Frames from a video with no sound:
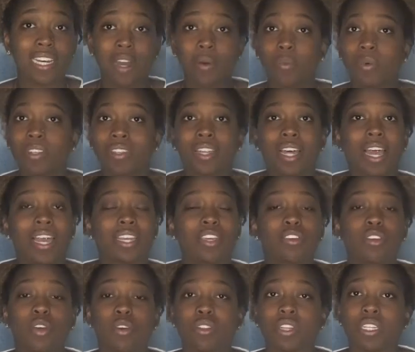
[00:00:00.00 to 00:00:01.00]
come with like, you
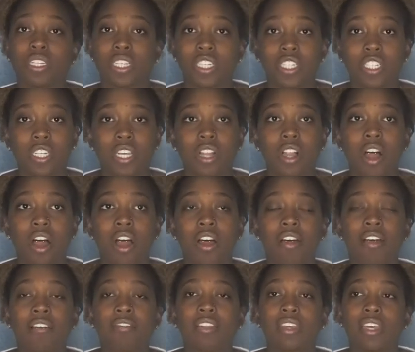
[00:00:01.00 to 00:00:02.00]
know, the
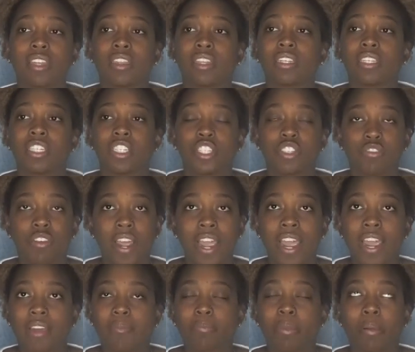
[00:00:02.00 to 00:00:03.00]
dishcloth and the dish
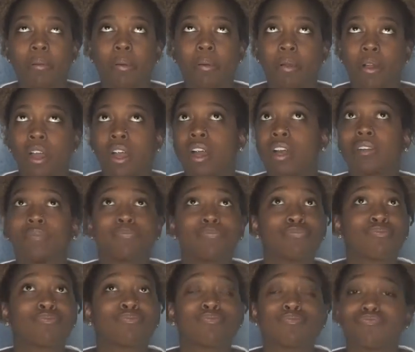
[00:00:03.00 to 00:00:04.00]
rag, blah, blah, blah.
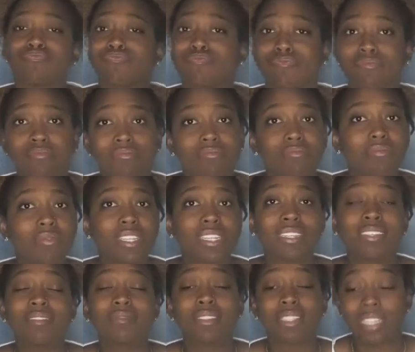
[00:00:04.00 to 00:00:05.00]

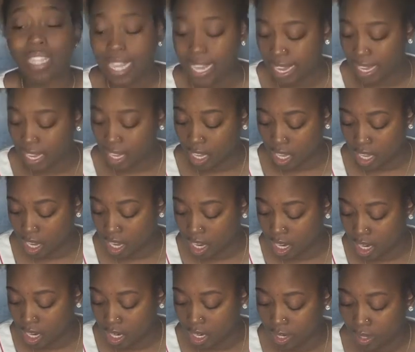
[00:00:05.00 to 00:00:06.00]
It was lit.
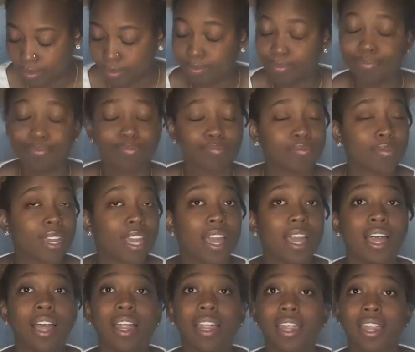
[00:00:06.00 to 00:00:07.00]
Um,
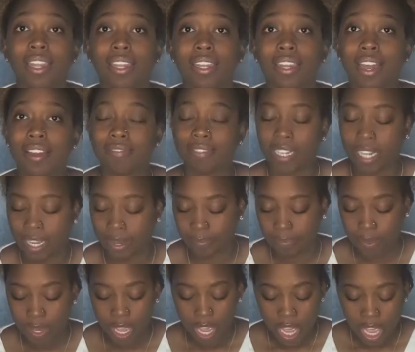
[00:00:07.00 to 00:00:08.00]
loved
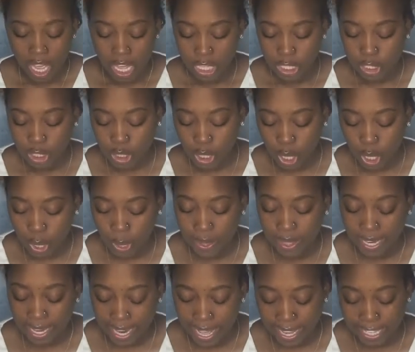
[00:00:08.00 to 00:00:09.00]
it. So
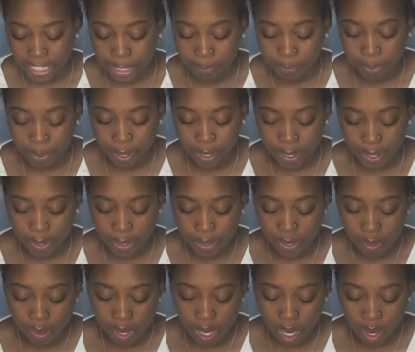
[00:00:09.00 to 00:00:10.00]
the next
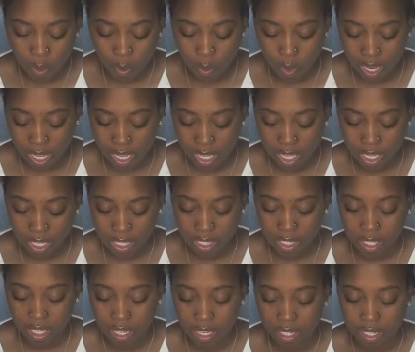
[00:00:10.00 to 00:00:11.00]
pro
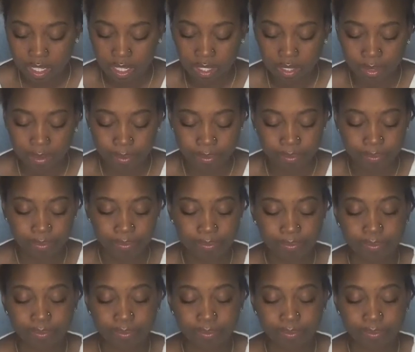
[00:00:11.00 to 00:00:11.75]
was um,